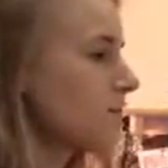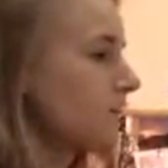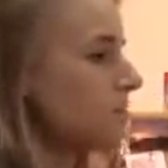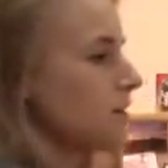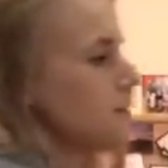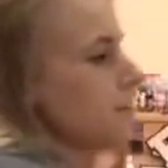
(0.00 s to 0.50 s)

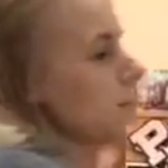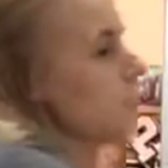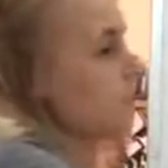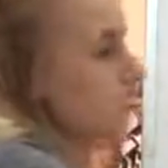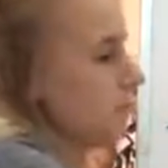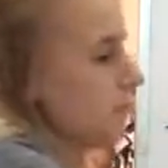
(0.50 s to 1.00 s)
Now we know
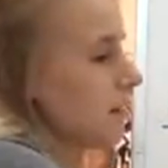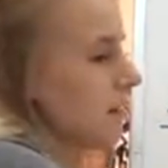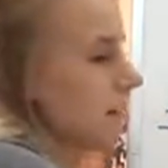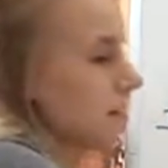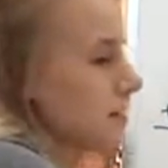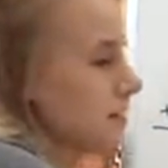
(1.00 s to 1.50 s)
that we
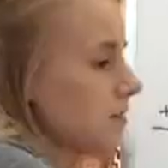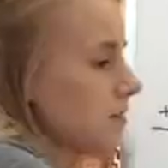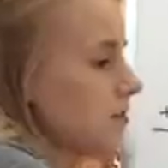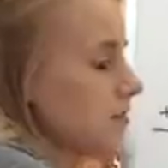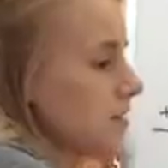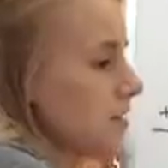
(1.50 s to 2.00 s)
write our
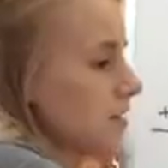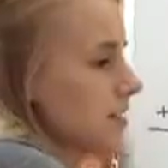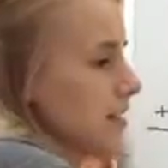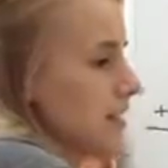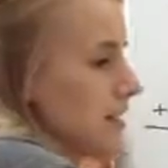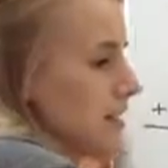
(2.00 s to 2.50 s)
solutions
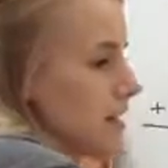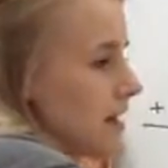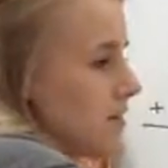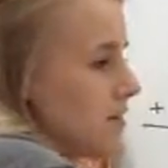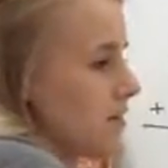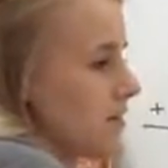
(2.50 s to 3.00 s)
in
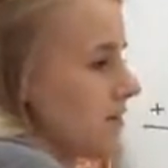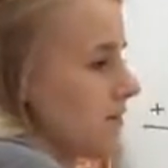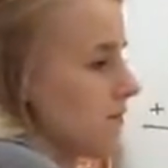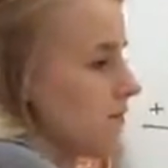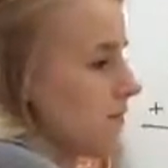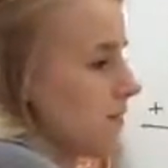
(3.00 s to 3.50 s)
a
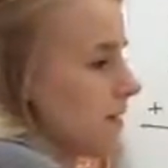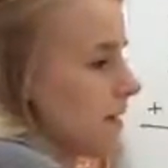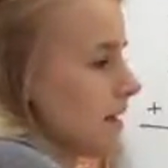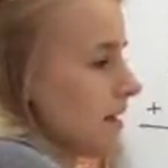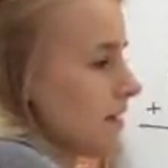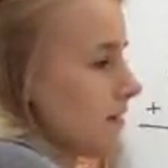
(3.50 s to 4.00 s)
point
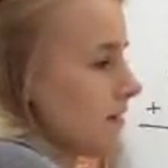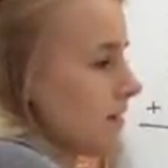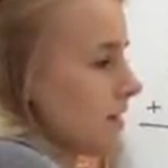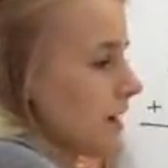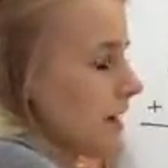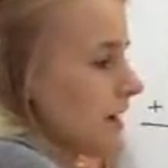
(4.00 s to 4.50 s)
formula,
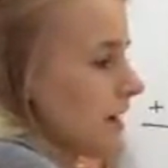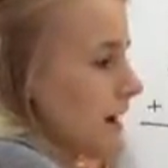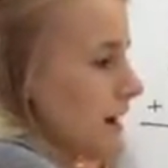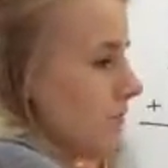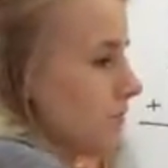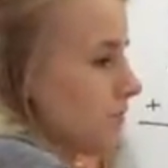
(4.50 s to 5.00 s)
3,
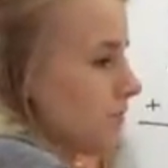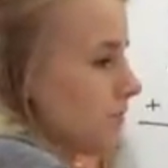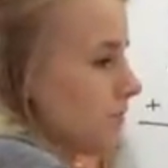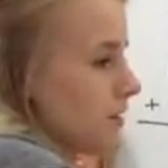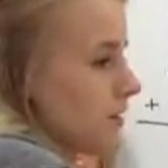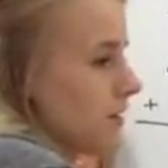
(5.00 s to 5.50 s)

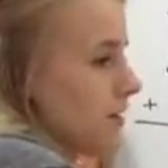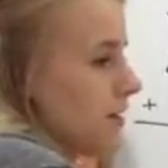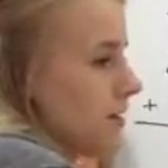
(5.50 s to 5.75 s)
4.